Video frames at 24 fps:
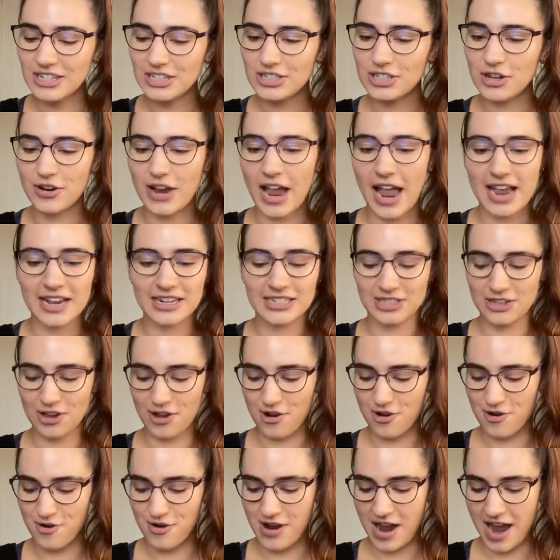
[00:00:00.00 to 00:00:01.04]
Okay,
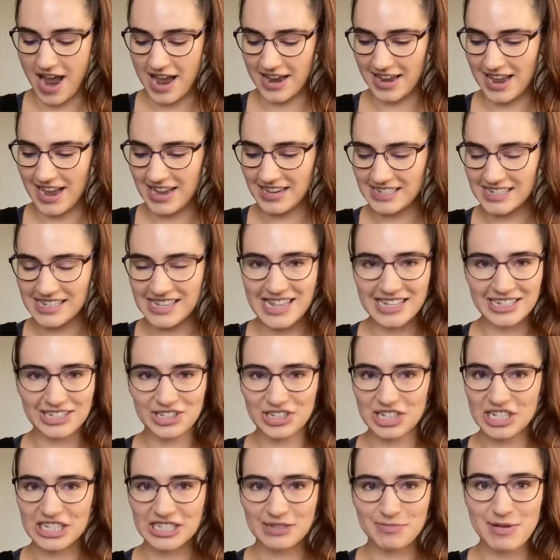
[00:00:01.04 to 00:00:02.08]
so I guess let's
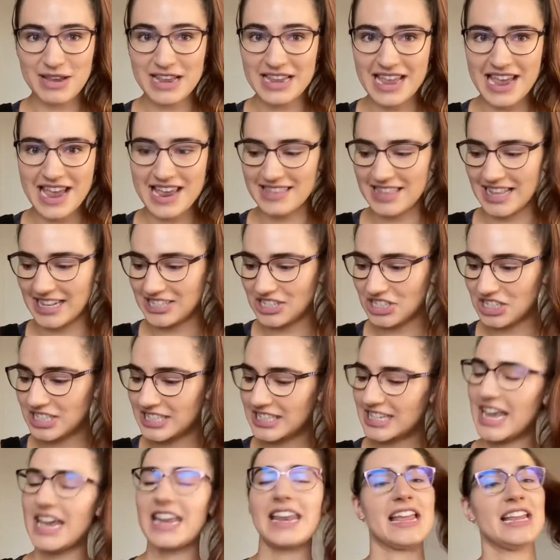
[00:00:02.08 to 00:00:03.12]
just begin. Let's just
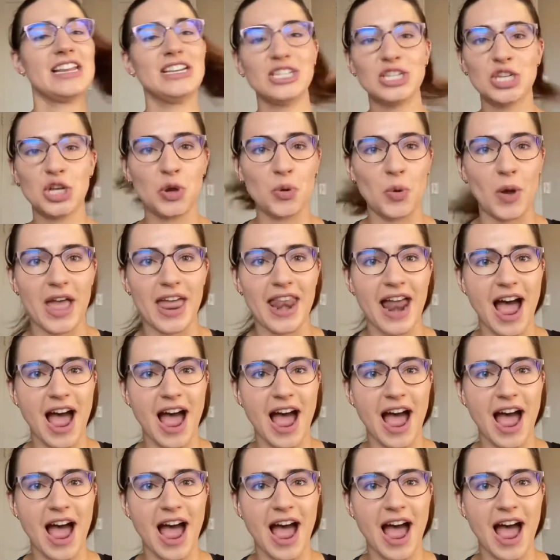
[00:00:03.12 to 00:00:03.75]
get into it.